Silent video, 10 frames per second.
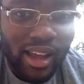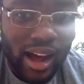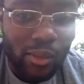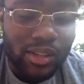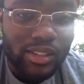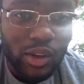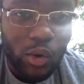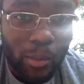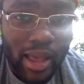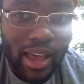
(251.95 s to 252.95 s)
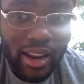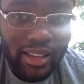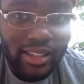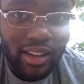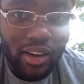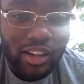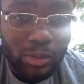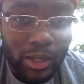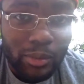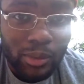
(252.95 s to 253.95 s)
I was so mad. I seen all these
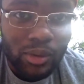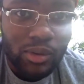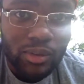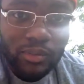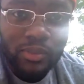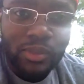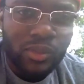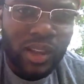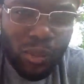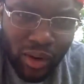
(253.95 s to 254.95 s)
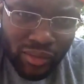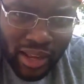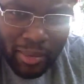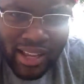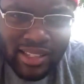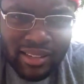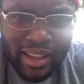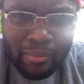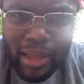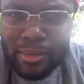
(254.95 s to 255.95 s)
people. No, it wasn't even that. I seen
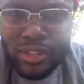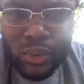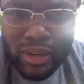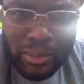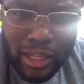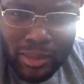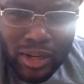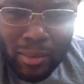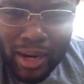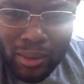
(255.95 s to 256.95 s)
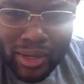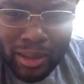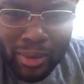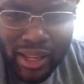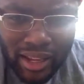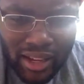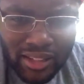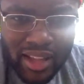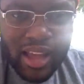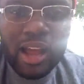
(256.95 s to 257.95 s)
like maybe 20 people coming out with their
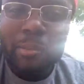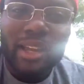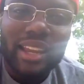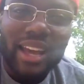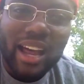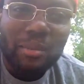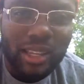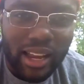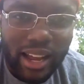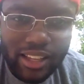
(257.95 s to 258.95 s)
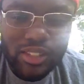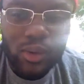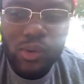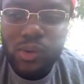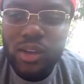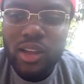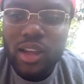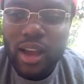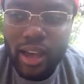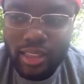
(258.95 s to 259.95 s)
pairs. I'm like, they got to be lying. So
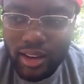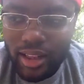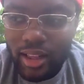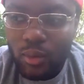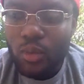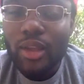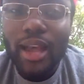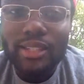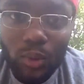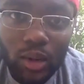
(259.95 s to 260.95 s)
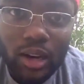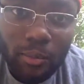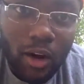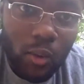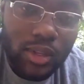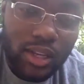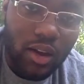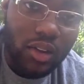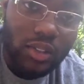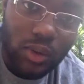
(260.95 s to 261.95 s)
after that, we actually went in the mall and went to
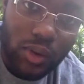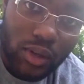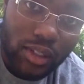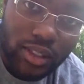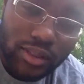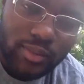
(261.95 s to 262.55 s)
all the stores.